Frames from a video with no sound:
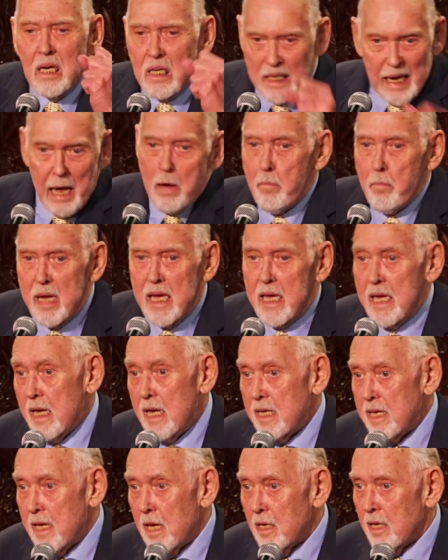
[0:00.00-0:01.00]
Let me
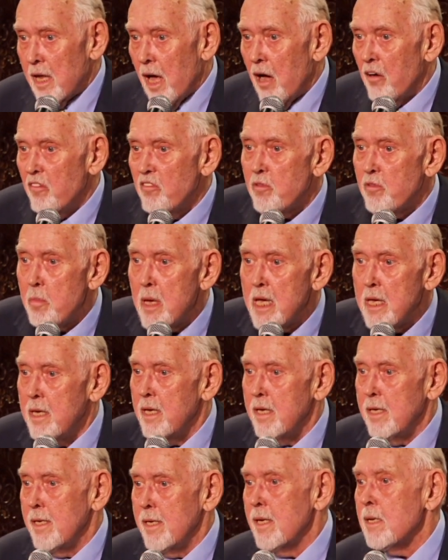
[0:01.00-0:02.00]
hear you love
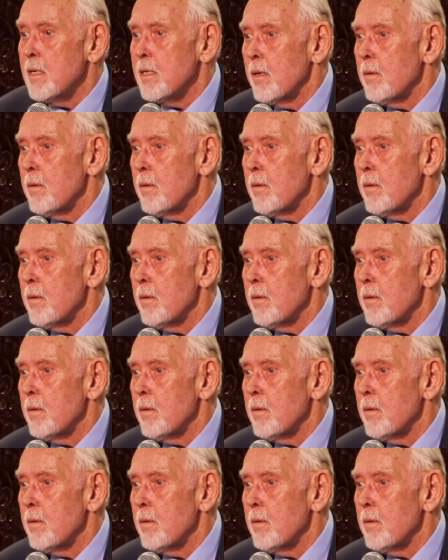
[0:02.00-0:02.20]
me.